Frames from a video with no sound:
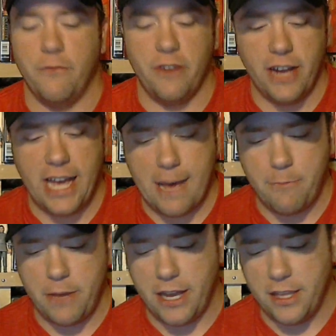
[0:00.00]
I'm very
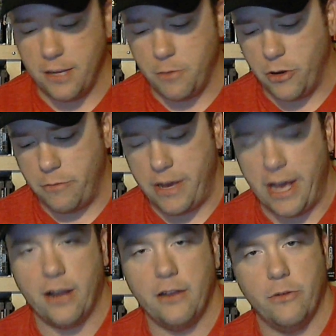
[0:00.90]
happy I ended up going
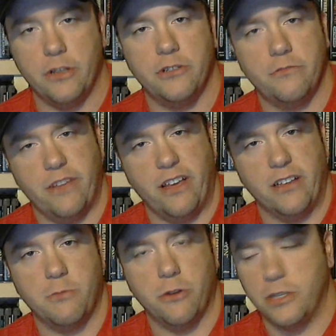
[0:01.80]
back, which,
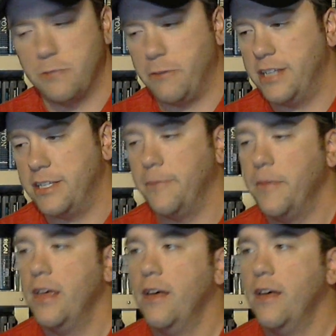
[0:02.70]
yeah, spoil the surprise there.